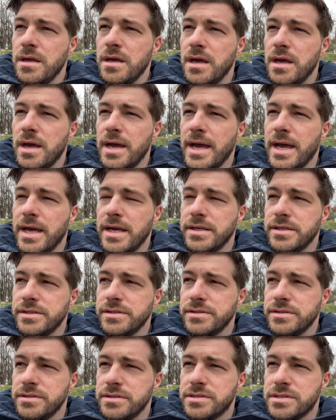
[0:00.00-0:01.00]

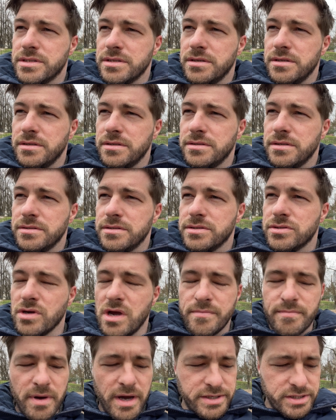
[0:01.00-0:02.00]
And so
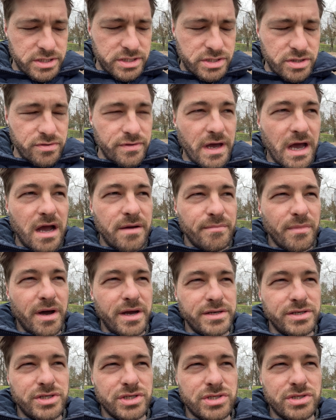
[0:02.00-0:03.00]
I might just do that. I
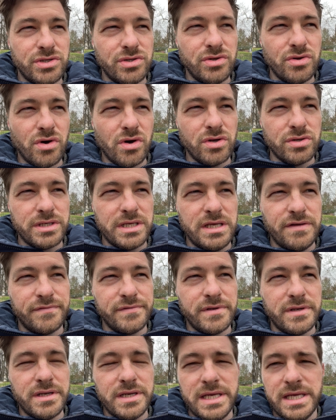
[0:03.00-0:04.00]
might just not
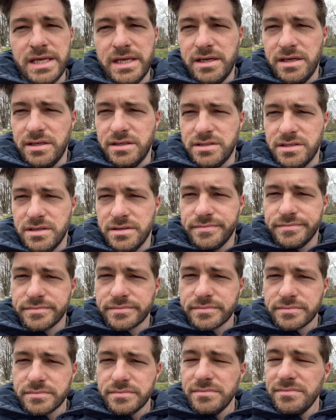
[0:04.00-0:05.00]
even need,
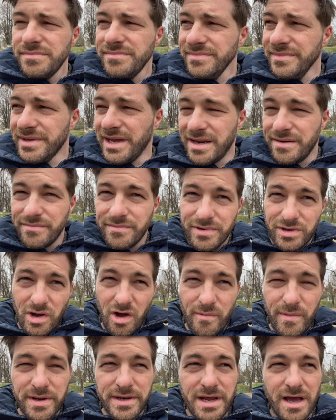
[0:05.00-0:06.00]
and
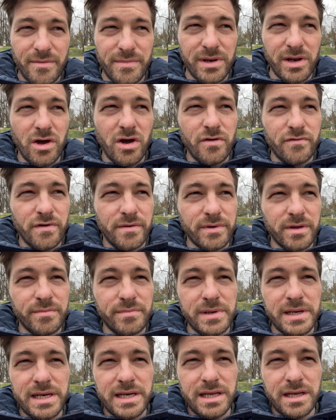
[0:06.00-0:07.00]
comment down below if I'm
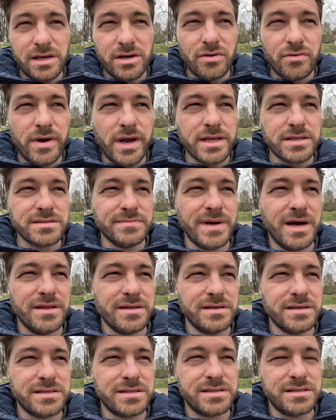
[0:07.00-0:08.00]
completely incorrect about
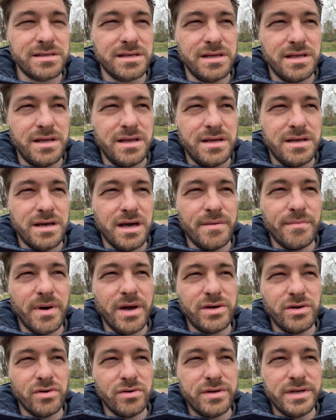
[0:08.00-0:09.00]
this, I
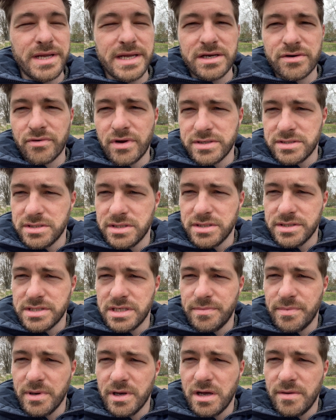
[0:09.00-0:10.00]
might not need a
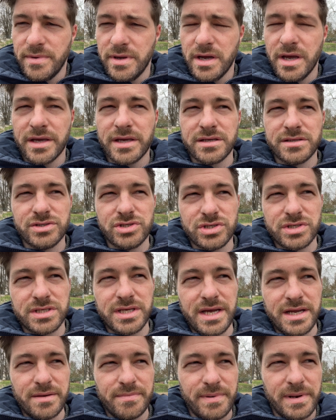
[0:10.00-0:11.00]
residency permit. I can just
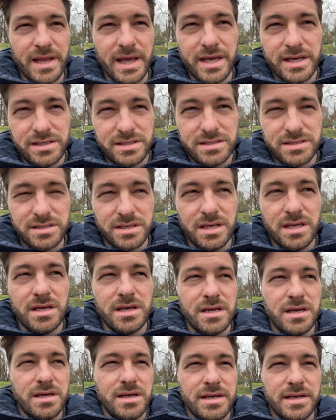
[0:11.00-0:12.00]
get a place,
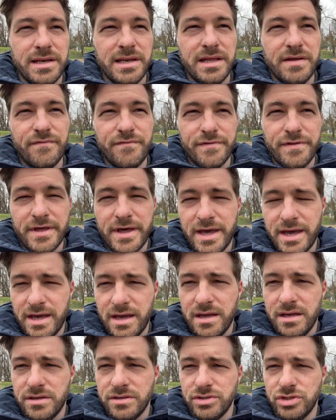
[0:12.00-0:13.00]
live
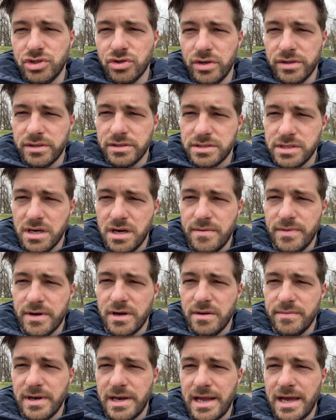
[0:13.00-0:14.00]
there during the time that
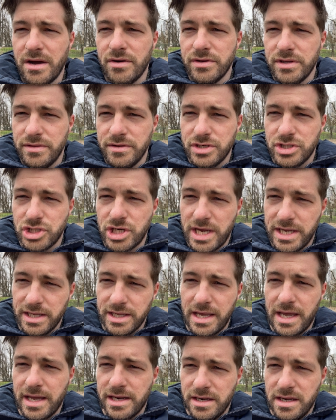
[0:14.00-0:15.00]
I'm allowed in the
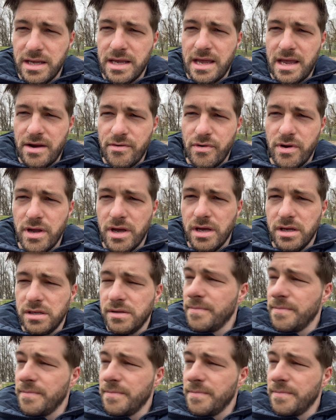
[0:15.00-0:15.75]
Schengen area,